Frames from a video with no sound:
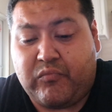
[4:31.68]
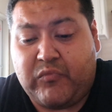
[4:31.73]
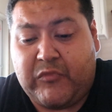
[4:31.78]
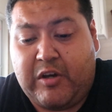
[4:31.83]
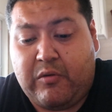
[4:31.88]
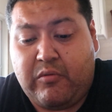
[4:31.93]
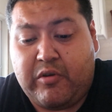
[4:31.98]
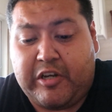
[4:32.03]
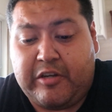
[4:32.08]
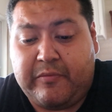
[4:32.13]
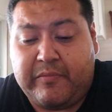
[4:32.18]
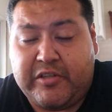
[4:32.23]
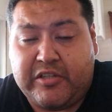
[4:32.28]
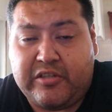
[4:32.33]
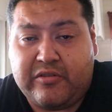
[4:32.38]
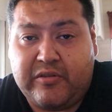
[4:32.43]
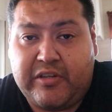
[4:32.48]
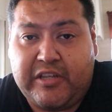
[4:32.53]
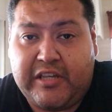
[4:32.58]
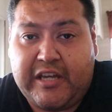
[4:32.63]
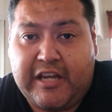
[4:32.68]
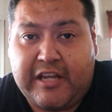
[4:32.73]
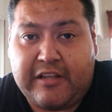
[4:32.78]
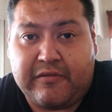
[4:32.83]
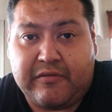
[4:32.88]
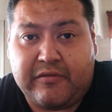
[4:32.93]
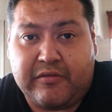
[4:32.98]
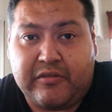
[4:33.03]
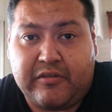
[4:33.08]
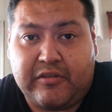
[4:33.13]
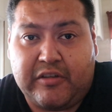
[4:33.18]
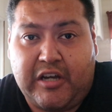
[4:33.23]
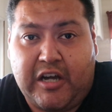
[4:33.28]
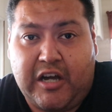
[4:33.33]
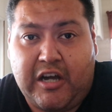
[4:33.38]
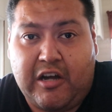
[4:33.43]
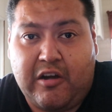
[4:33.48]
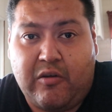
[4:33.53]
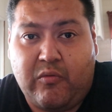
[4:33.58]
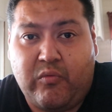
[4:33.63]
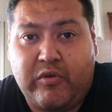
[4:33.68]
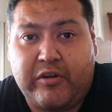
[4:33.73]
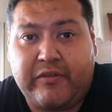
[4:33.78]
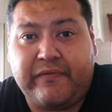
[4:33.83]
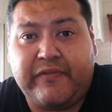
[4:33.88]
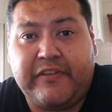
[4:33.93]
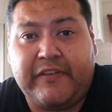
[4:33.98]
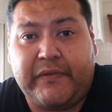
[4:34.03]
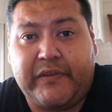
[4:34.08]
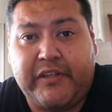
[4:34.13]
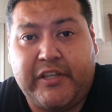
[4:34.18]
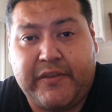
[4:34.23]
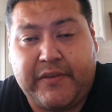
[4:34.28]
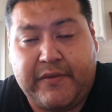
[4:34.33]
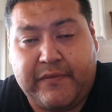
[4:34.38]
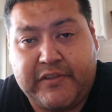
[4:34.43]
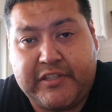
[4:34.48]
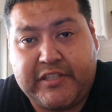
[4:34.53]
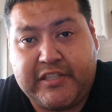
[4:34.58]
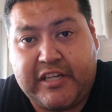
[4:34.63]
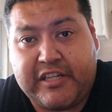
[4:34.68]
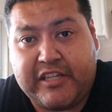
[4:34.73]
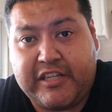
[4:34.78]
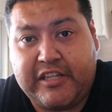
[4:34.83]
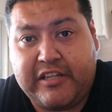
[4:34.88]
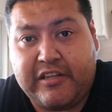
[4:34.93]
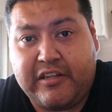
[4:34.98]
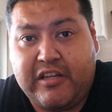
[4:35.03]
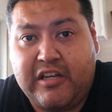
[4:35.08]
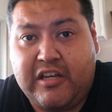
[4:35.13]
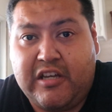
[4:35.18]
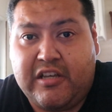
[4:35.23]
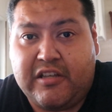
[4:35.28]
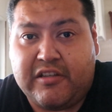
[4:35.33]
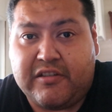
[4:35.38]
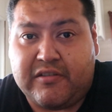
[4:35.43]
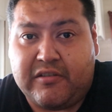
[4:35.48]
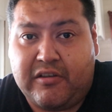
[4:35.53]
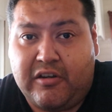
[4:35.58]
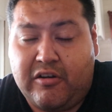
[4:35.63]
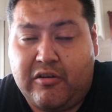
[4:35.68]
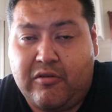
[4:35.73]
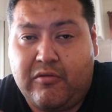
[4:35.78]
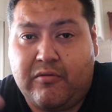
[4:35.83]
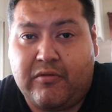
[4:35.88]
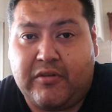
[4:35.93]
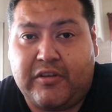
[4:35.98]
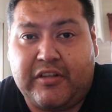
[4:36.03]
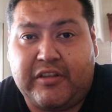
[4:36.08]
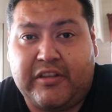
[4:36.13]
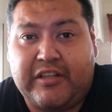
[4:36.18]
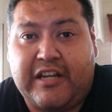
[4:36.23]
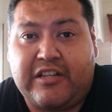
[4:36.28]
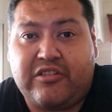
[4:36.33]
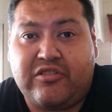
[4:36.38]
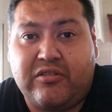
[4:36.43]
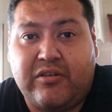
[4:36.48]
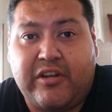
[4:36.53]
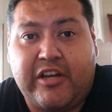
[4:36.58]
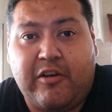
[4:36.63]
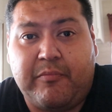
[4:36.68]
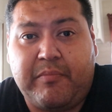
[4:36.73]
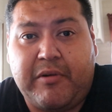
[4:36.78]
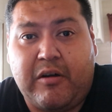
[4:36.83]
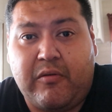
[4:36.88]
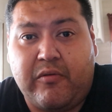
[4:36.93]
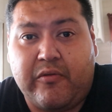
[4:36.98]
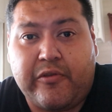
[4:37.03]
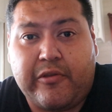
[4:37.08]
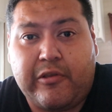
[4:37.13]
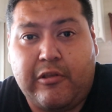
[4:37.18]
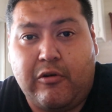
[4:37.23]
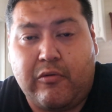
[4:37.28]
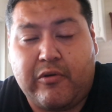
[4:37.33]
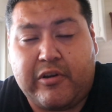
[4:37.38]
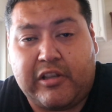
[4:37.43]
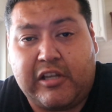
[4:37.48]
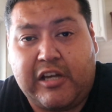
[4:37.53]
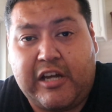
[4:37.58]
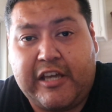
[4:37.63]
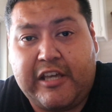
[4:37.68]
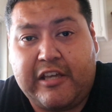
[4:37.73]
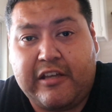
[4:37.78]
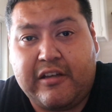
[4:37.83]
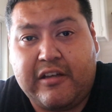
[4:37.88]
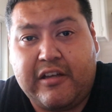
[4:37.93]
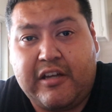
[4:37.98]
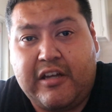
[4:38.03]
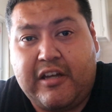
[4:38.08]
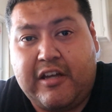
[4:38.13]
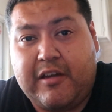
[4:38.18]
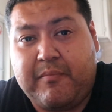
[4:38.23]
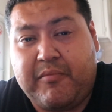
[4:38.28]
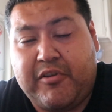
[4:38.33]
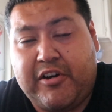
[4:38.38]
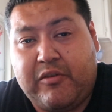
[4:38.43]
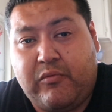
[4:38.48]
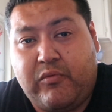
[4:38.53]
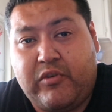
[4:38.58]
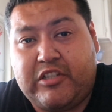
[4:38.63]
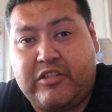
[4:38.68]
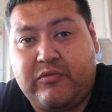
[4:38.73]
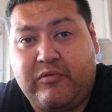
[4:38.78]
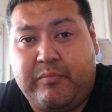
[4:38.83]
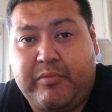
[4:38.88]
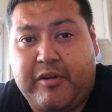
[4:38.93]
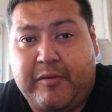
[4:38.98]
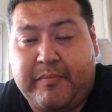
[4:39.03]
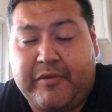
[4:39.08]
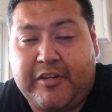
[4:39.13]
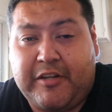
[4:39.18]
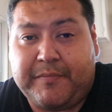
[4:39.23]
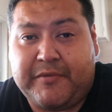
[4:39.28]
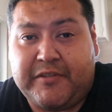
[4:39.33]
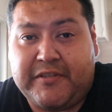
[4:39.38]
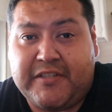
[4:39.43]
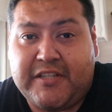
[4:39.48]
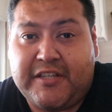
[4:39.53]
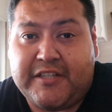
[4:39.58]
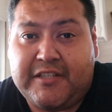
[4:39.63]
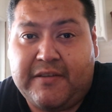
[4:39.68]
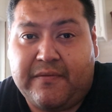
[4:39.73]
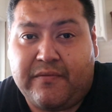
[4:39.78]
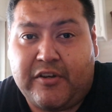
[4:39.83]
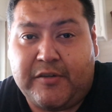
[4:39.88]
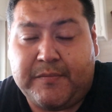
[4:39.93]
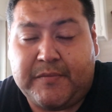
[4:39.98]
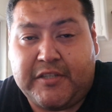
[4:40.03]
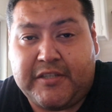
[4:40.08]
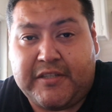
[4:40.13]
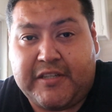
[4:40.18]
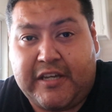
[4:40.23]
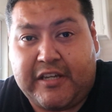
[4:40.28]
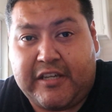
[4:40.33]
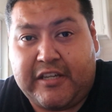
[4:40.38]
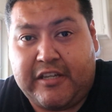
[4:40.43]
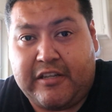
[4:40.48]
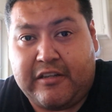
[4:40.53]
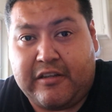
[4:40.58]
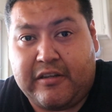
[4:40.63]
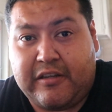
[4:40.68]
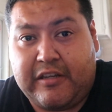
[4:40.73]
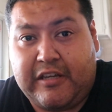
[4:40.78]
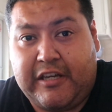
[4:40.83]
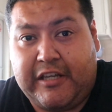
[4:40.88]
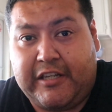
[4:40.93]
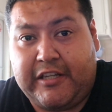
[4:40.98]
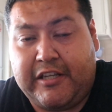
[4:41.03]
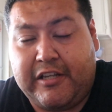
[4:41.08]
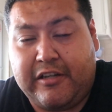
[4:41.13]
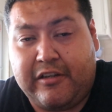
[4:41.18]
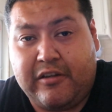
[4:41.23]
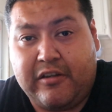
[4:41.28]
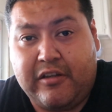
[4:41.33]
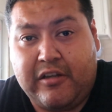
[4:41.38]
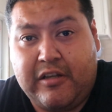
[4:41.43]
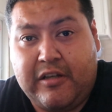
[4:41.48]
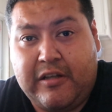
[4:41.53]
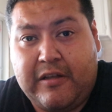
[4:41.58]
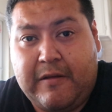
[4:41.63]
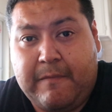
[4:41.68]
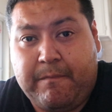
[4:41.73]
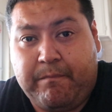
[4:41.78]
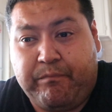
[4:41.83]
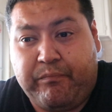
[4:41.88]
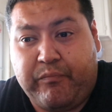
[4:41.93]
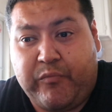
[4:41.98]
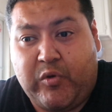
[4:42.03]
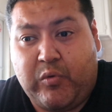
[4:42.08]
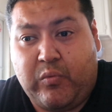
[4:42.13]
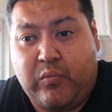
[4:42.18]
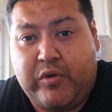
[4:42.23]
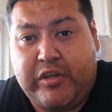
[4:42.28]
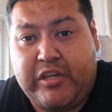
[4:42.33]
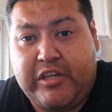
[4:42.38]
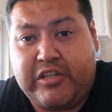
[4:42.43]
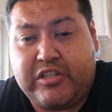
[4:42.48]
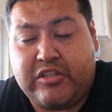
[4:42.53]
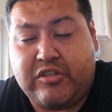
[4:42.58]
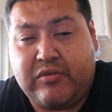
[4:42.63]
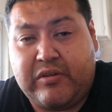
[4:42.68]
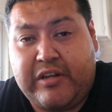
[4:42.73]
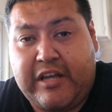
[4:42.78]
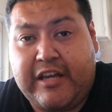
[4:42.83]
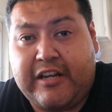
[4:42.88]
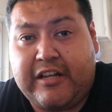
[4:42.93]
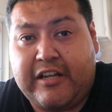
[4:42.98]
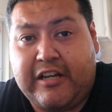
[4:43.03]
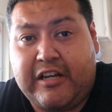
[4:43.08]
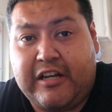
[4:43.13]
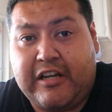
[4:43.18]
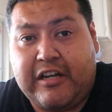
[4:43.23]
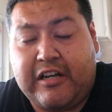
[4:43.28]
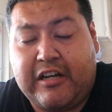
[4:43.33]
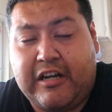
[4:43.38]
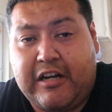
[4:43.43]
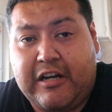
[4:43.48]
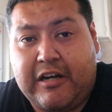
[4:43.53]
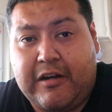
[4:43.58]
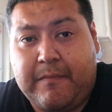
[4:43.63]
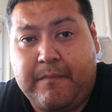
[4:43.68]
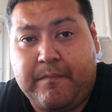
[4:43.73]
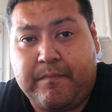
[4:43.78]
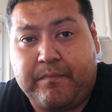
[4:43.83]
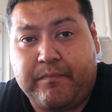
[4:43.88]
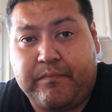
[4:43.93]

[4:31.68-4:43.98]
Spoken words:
that we're going to be shooting at 1/50th of a second. So that should help out with lower light. But once we bump it up to 60 frames a second, and then we shoot at a